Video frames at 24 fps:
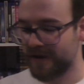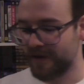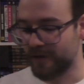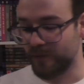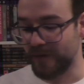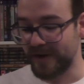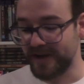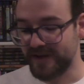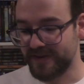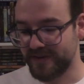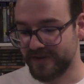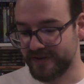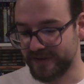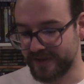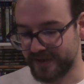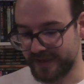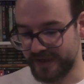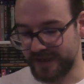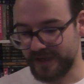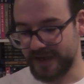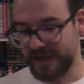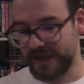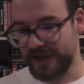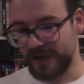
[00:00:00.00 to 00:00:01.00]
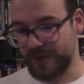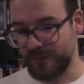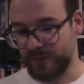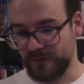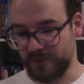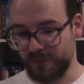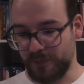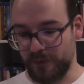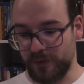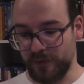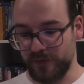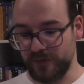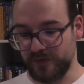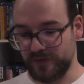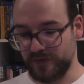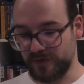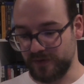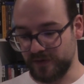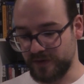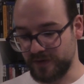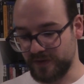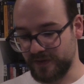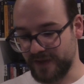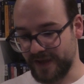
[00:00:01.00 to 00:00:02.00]
recently, it was
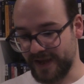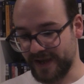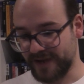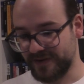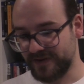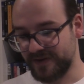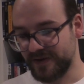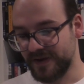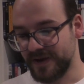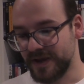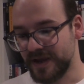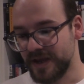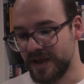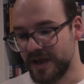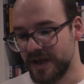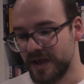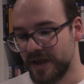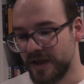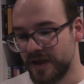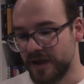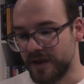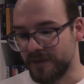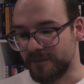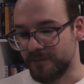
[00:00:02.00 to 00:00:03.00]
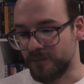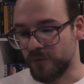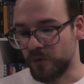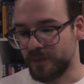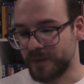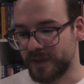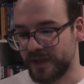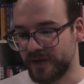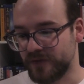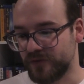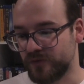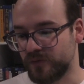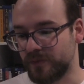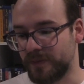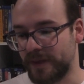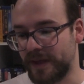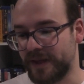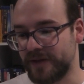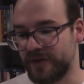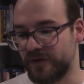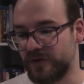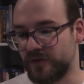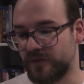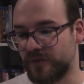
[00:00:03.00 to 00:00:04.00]
posted that more potential
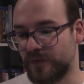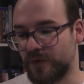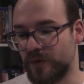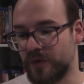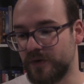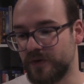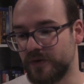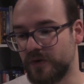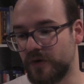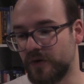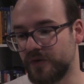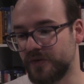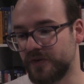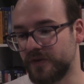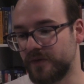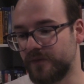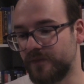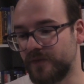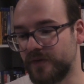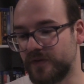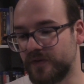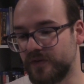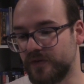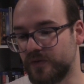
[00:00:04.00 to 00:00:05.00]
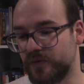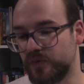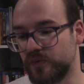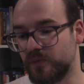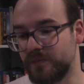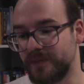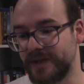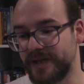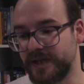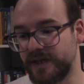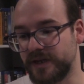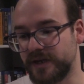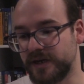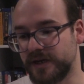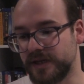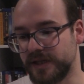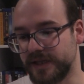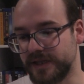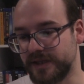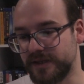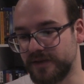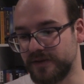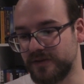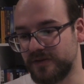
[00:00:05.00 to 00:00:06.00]
bad news for Aussie physical media
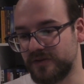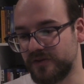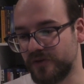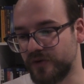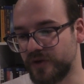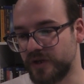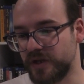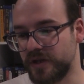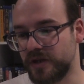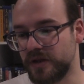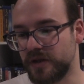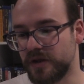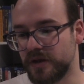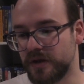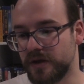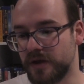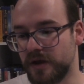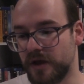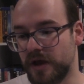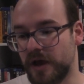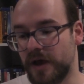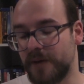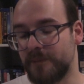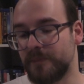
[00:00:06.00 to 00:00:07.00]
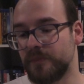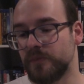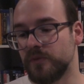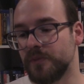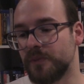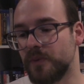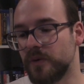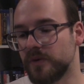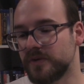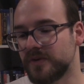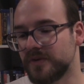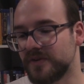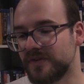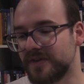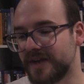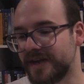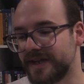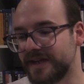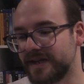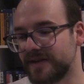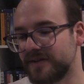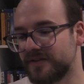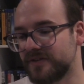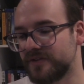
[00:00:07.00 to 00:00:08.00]
collectors. Sony, reports are
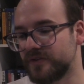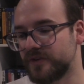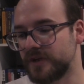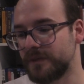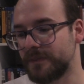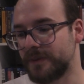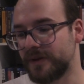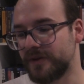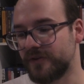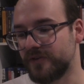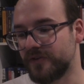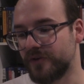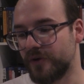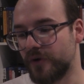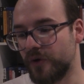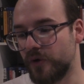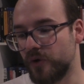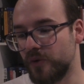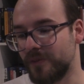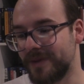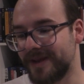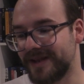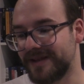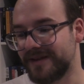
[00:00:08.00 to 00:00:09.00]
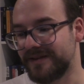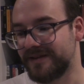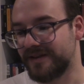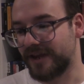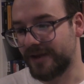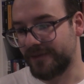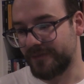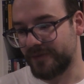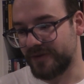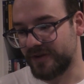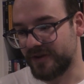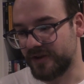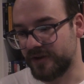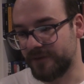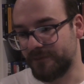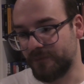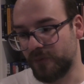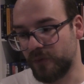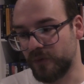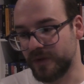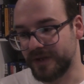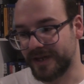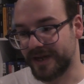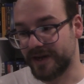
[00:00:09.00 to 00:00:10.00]
saying that Sony Picture Home Entertainment is
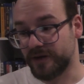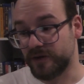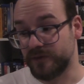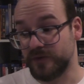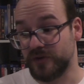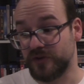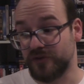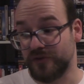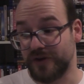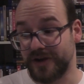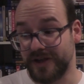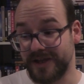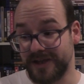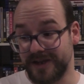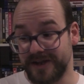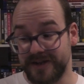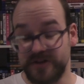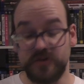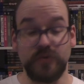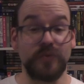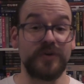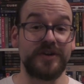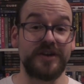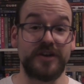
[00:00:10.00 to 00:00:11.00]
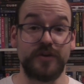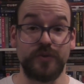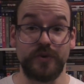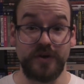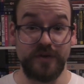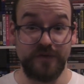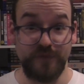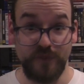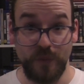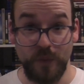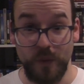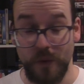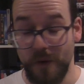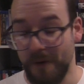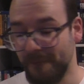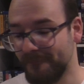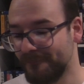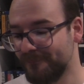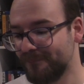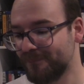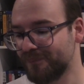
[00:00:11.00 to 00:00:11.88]
pulling out of Australia in 2024,